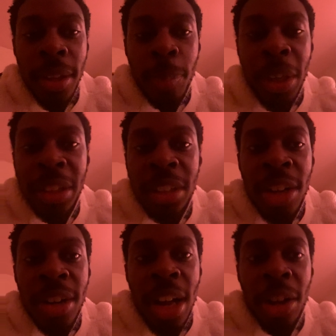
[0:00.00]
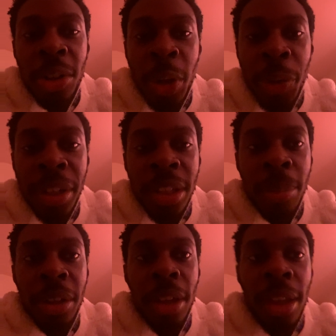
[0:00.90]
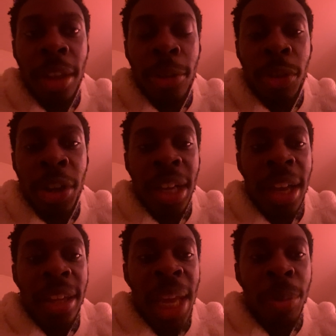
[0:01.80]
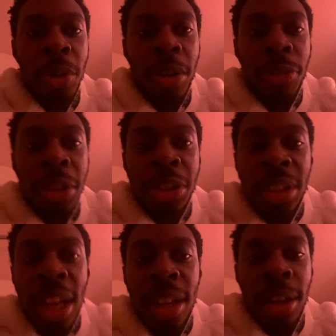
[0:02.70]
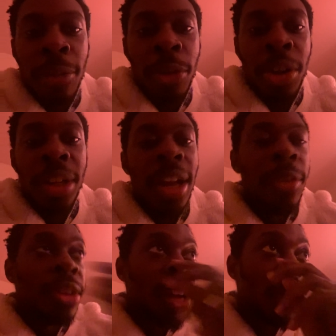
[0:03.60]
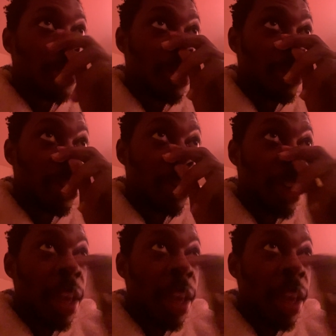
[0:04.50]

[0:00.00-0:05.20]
Because now you're outgrowing them, and they're falling out of alignment with you. So now that they're falling out of alignment with you,